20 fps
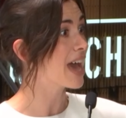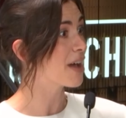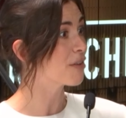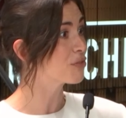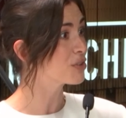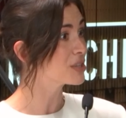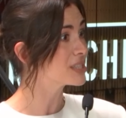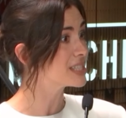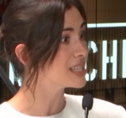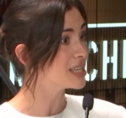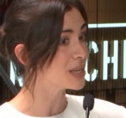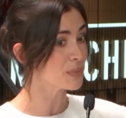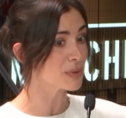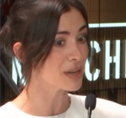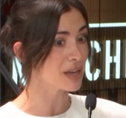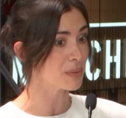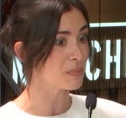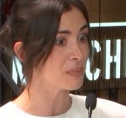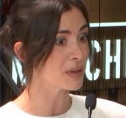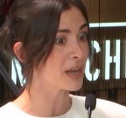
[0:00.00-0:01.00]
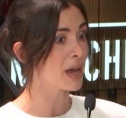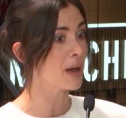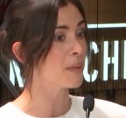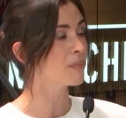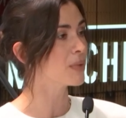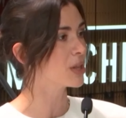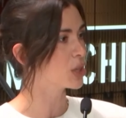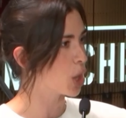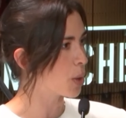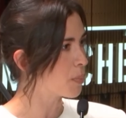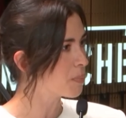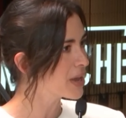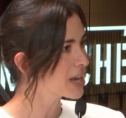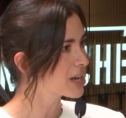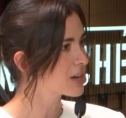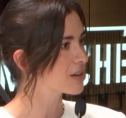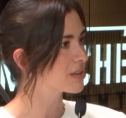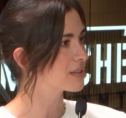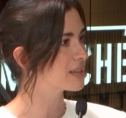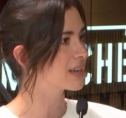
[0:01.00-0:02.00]
every team can become a lot
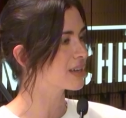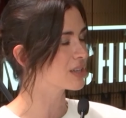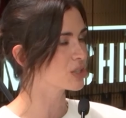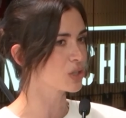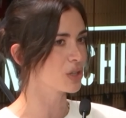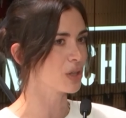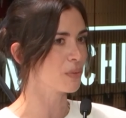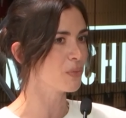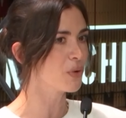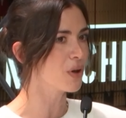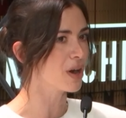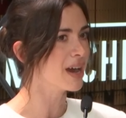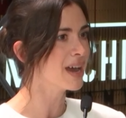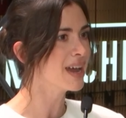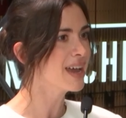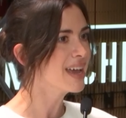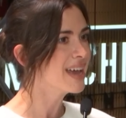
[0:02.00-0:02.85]
bigger, they can do a lot more.